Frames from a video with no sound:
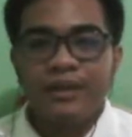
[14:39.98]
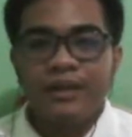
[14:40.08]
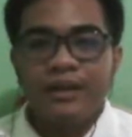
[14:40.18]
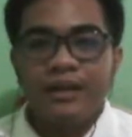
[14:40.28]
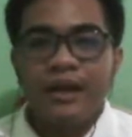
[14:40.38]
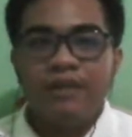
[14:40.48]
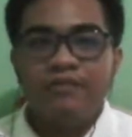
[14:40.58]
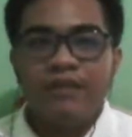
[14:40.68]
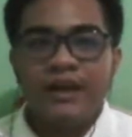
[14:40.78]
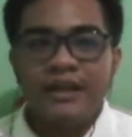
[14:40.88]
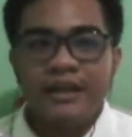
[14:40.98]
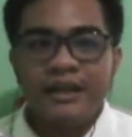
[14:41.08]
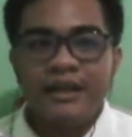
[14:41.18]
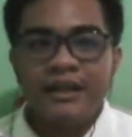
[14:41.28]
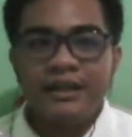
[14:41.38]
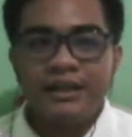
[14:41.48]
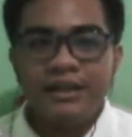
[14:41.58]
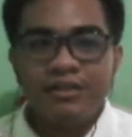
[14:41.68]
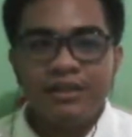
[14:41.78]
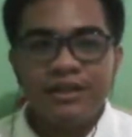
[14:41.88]
And finally,
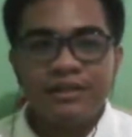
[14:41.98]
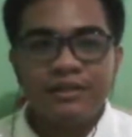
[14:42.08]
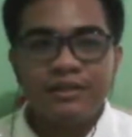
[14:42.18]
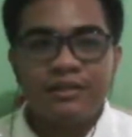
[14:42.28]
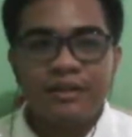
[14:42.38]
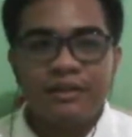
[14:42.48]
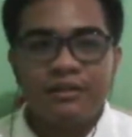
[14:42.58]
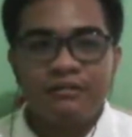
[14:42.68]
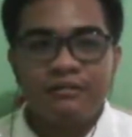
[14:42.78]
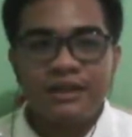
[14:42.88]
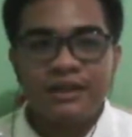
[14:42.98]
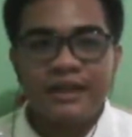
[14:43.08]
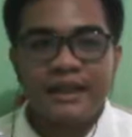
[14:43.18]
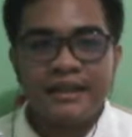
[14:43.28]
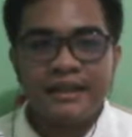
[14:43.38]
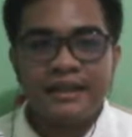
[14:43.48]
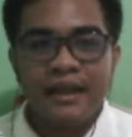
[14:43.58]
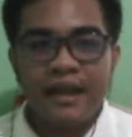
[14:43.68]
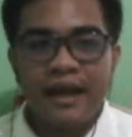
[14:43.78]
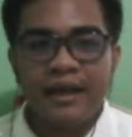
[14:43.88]
Newton's third law, which states, and
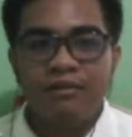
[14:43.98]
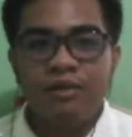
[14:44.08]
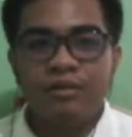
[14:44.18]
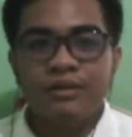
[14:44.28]
I quote,